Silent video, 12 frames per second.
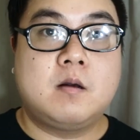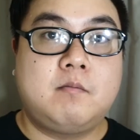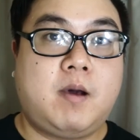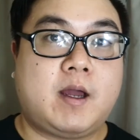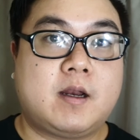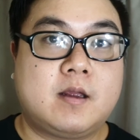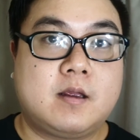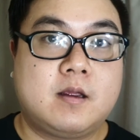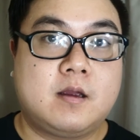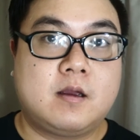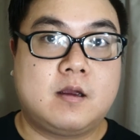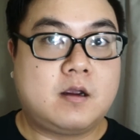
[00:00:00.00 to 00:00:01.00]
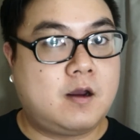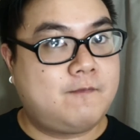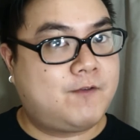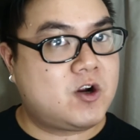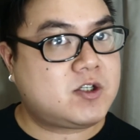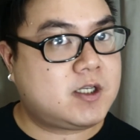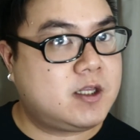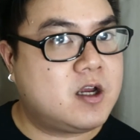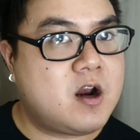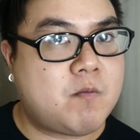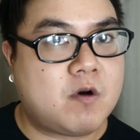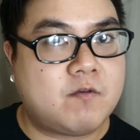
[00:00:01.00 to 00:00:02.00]
But conversely, the
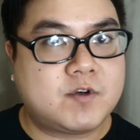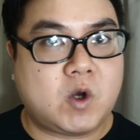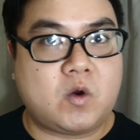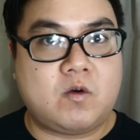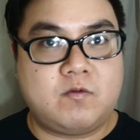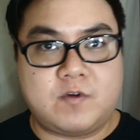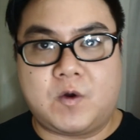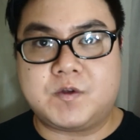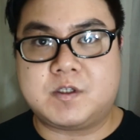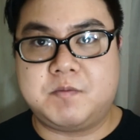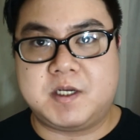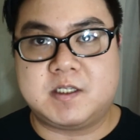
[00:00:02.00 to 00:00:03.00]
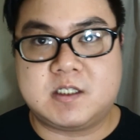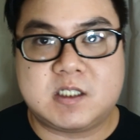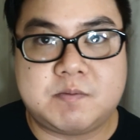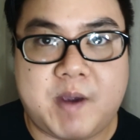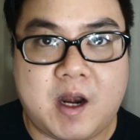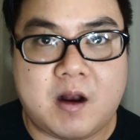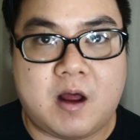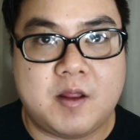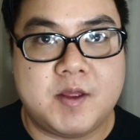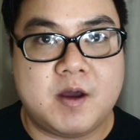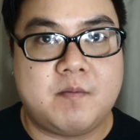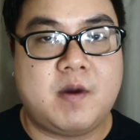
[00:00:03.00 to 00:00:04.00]
number of total votes being spent on
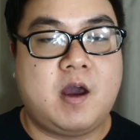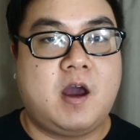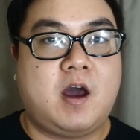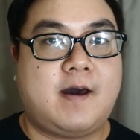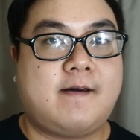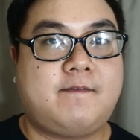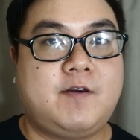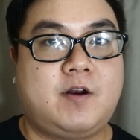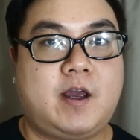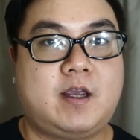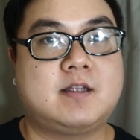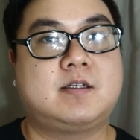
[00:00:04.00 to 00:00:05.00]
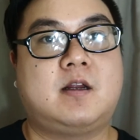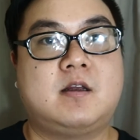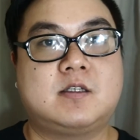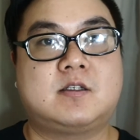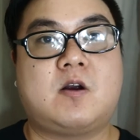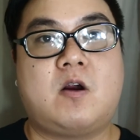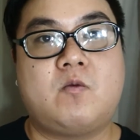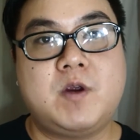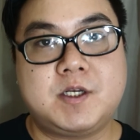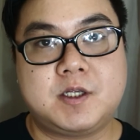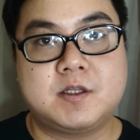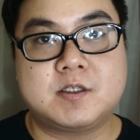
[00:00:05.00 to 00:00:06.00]
them, I feel like it's going to start
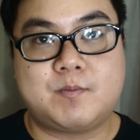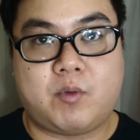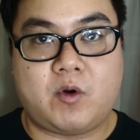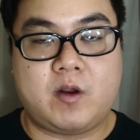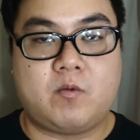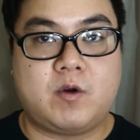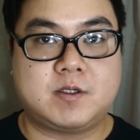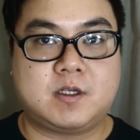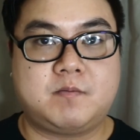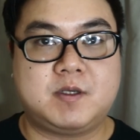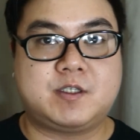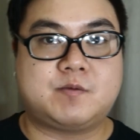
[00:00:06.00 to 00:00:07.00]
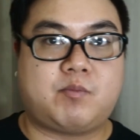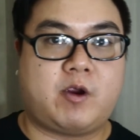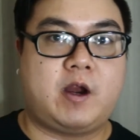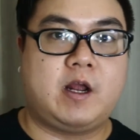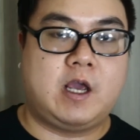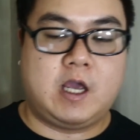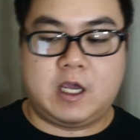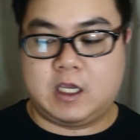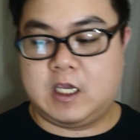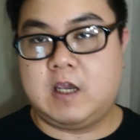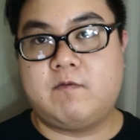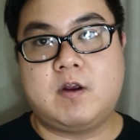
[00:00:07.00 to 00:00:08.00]
reaching this point where it's going to be spread
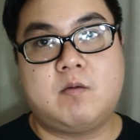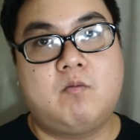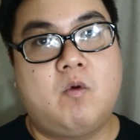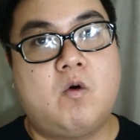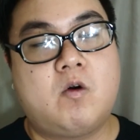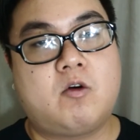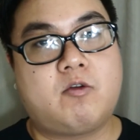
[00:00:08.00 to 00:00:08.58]
even more